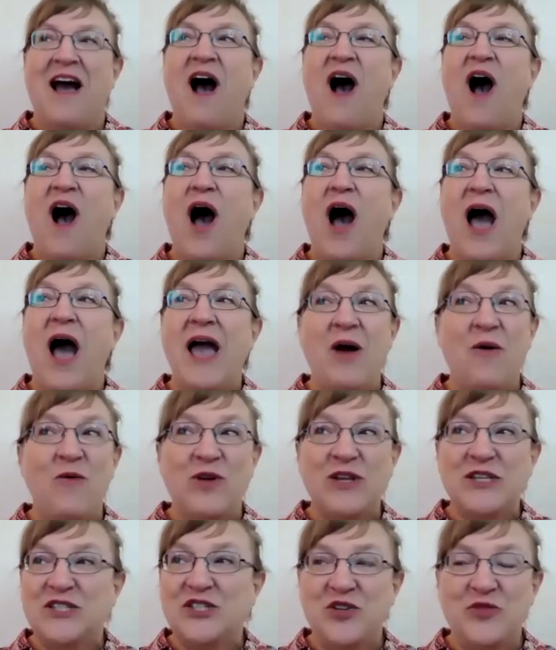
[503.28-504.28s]
I
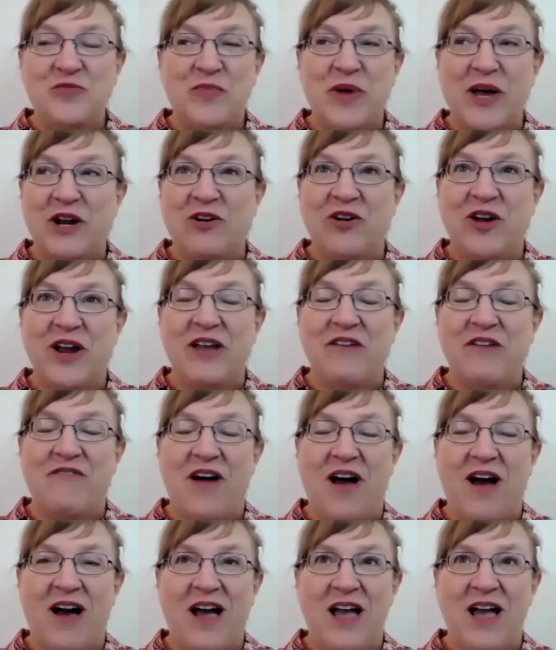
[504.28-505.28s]
always do better if
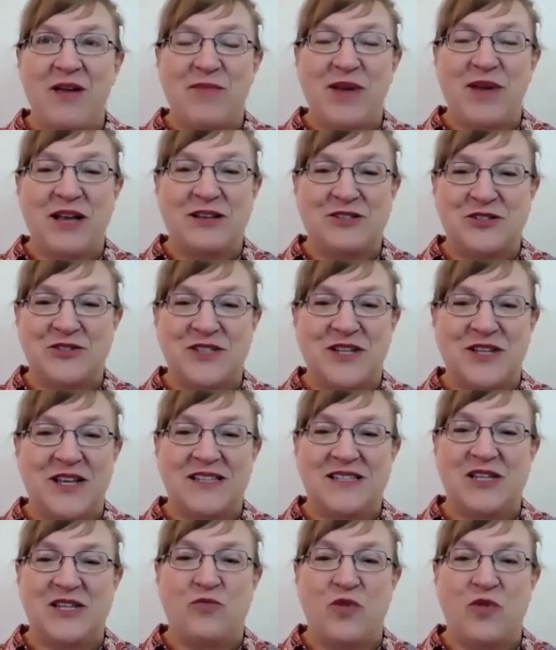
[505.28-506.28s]
I am
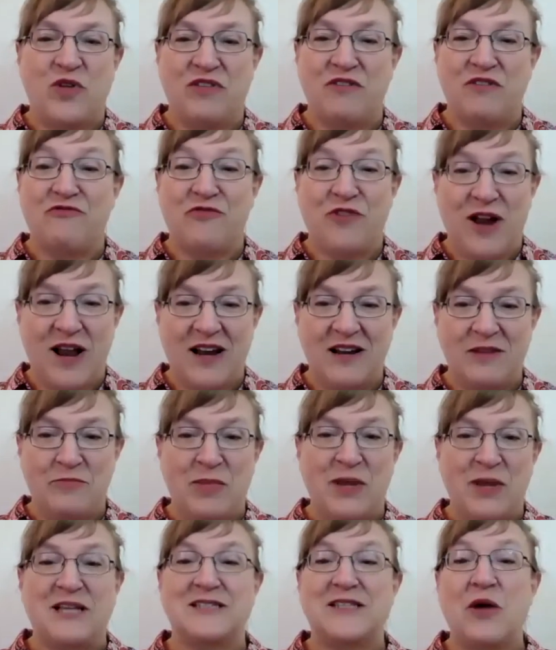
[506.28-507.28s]
exercising with a friend
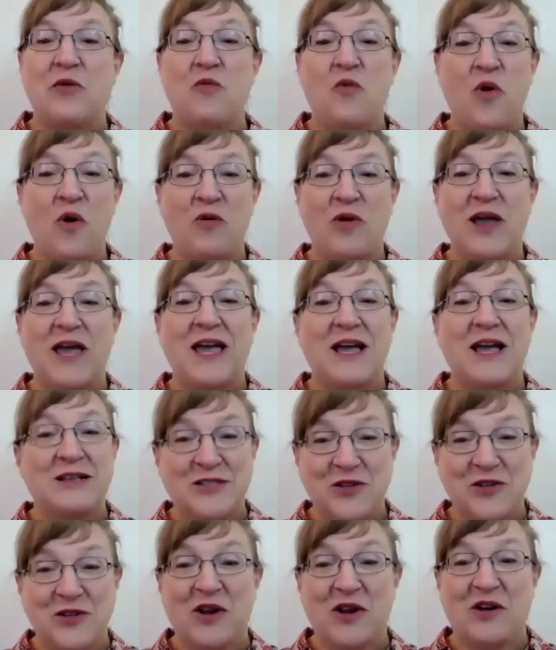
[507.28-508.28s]
because I won't
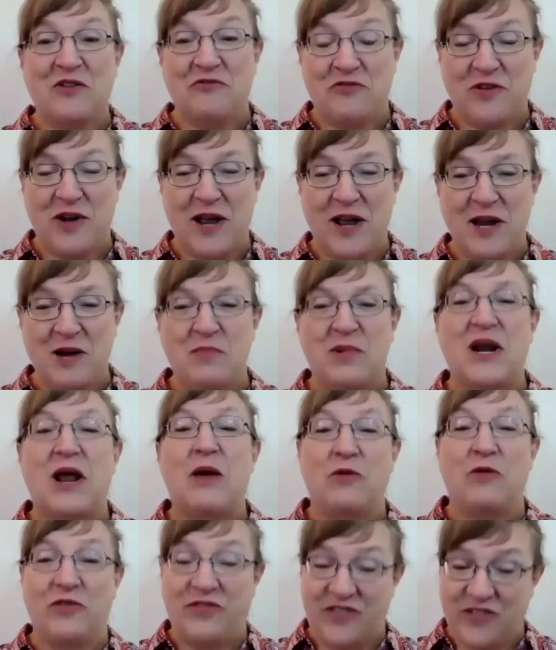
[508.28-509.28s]
cancel on a friend, but I
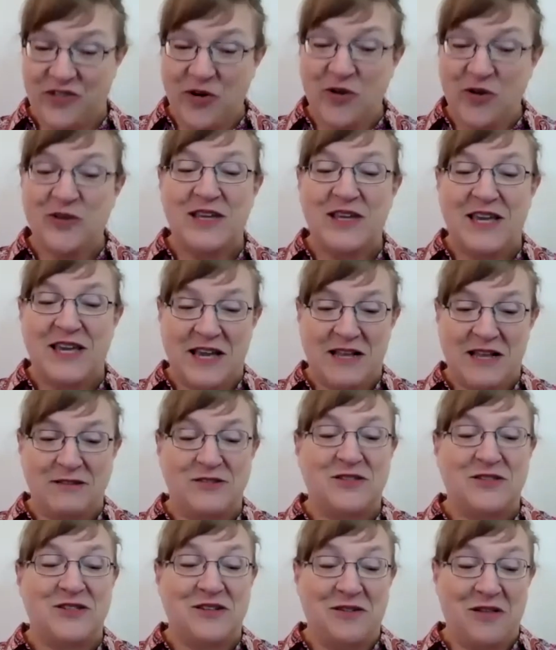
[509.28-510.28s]
will certainly
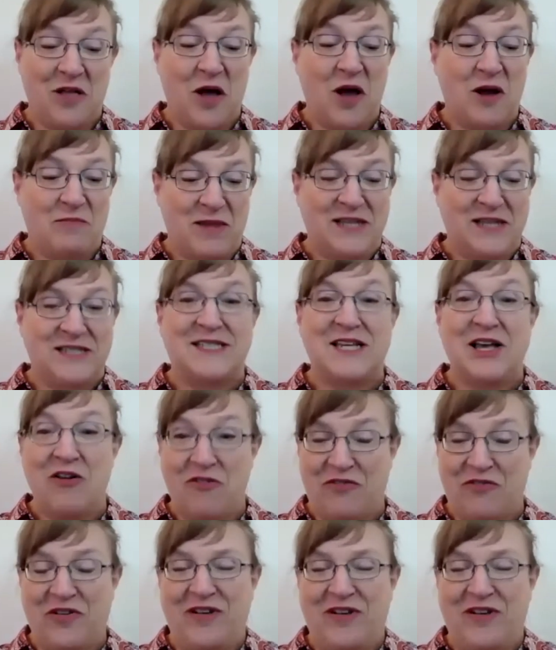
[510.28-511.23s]
cancel on myself.